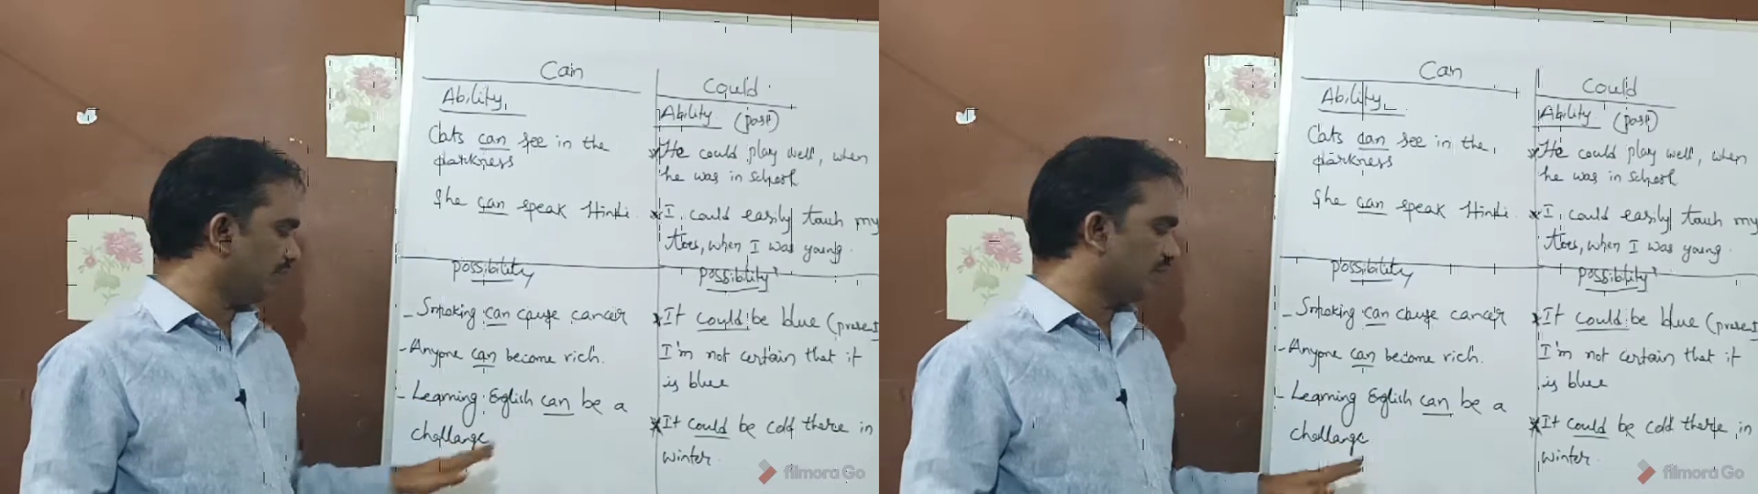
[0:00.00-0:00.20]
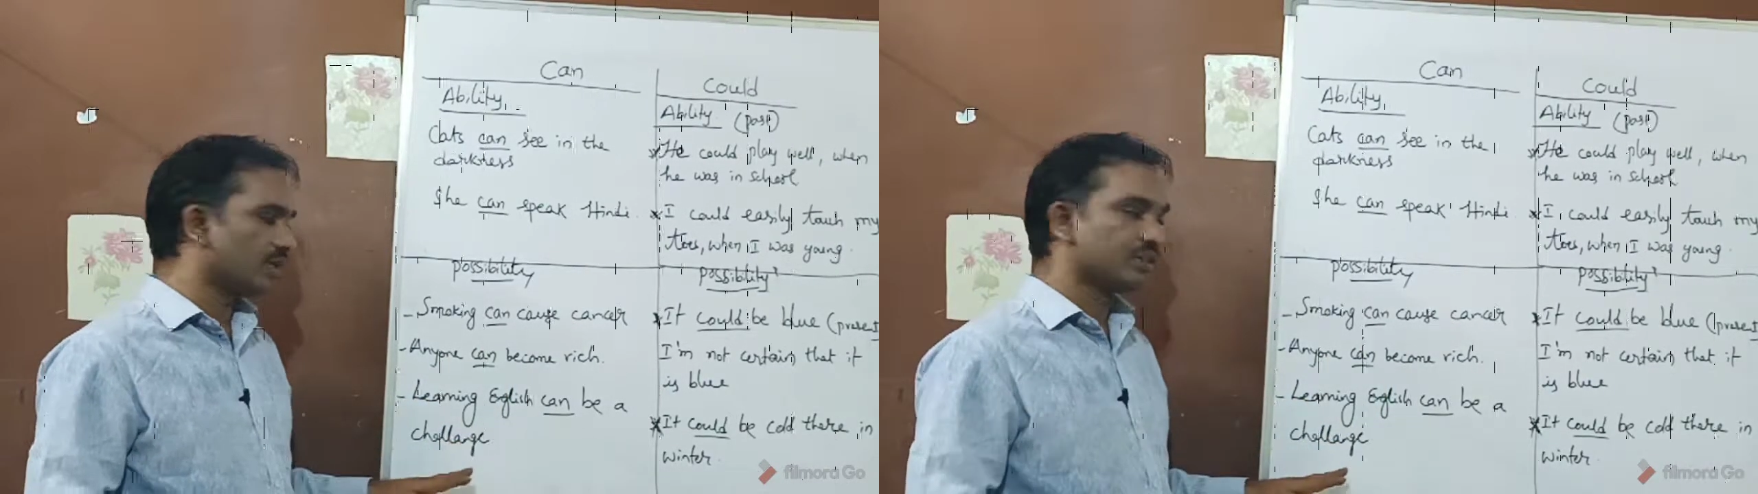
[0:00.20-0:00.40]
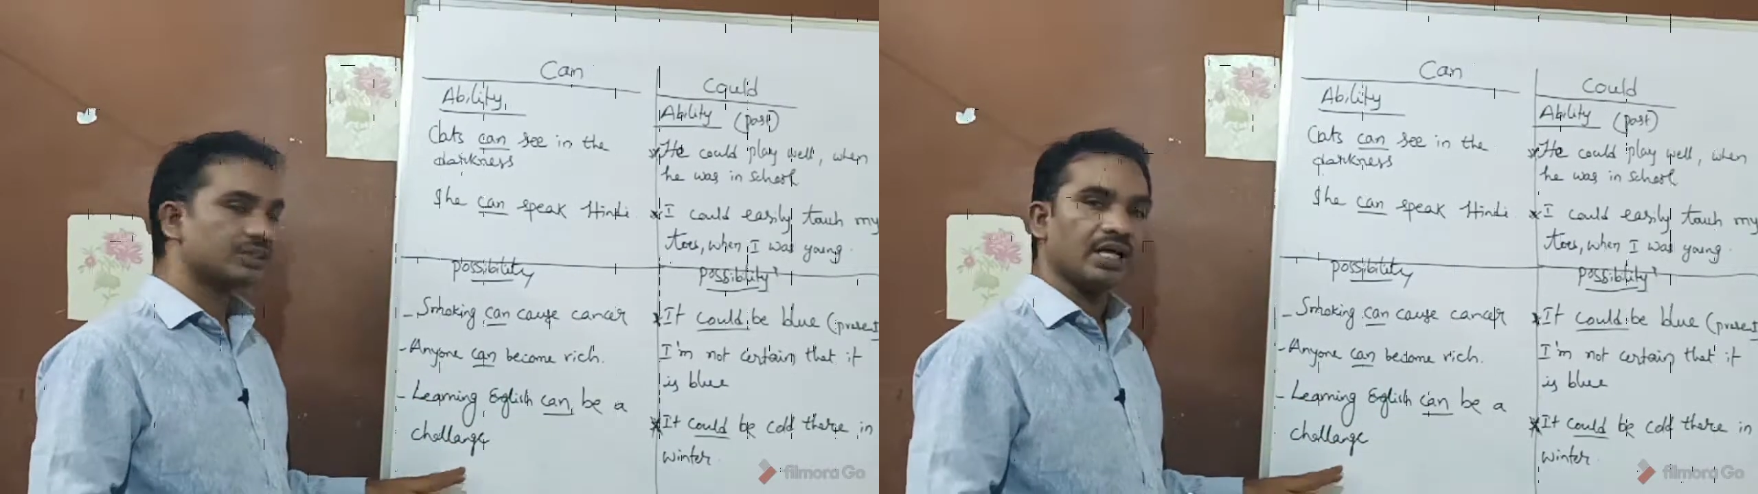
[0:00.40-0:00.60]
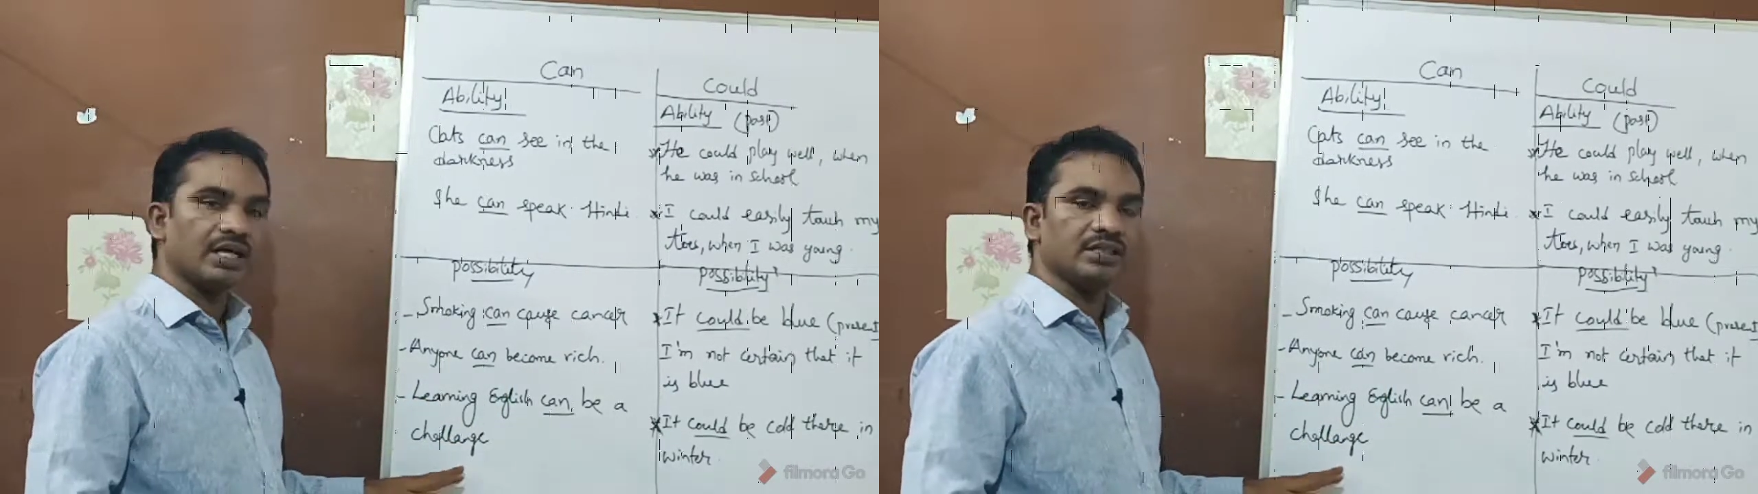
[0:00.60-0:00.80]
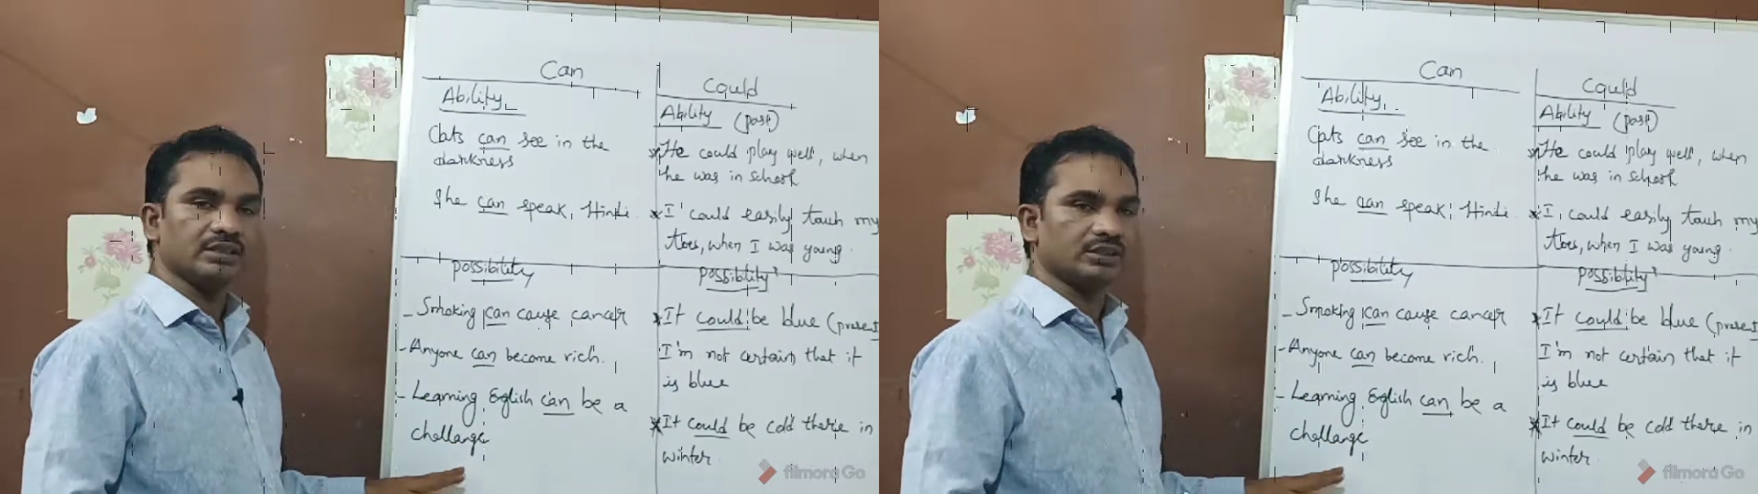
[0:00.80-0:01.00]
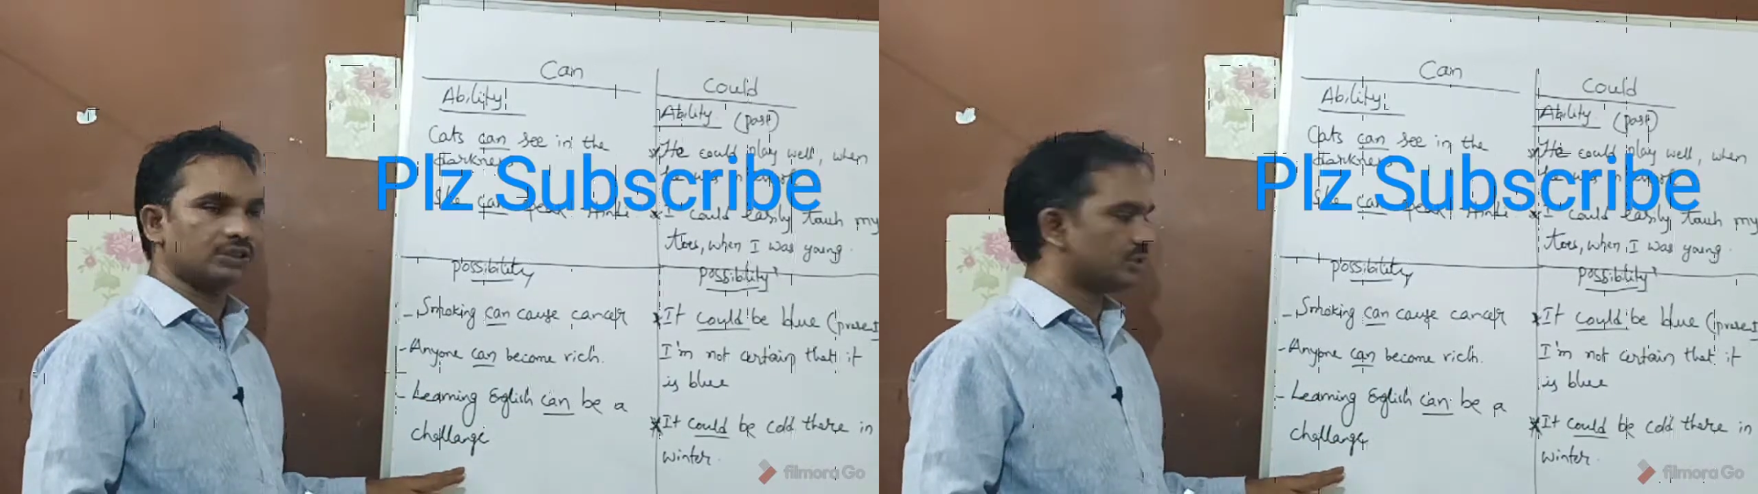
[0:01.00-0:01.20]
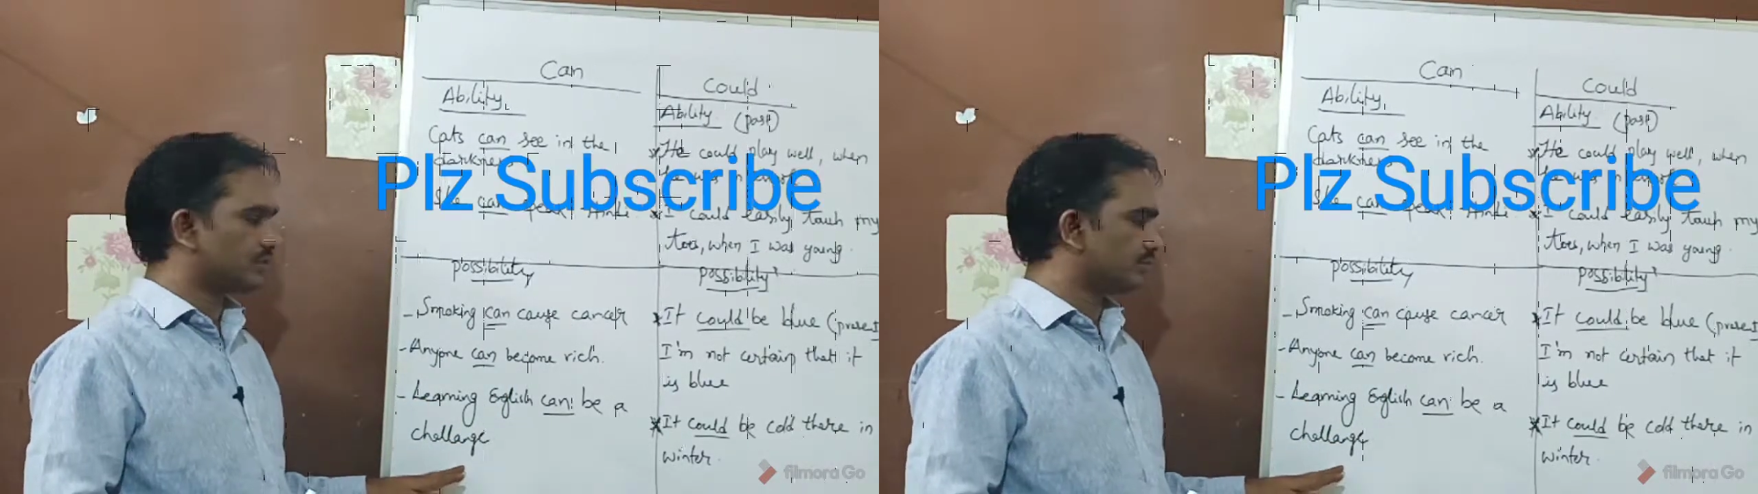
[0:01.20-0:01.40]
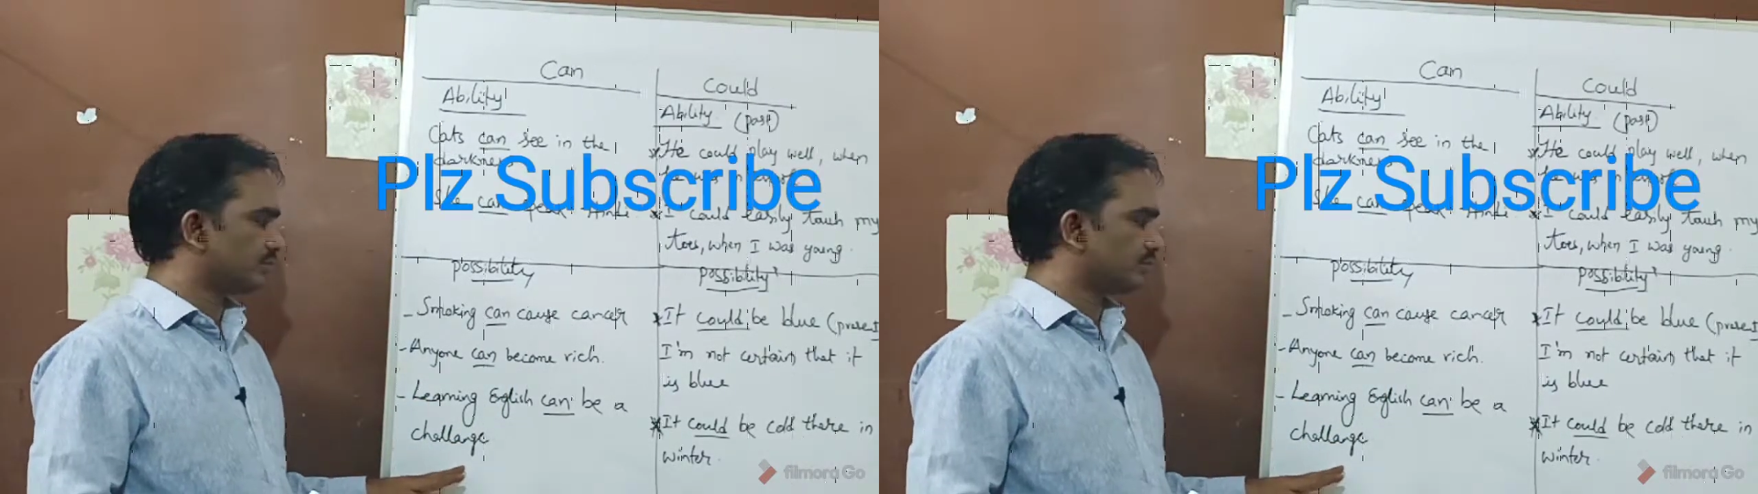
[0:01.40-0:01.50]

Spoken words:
be a challenge.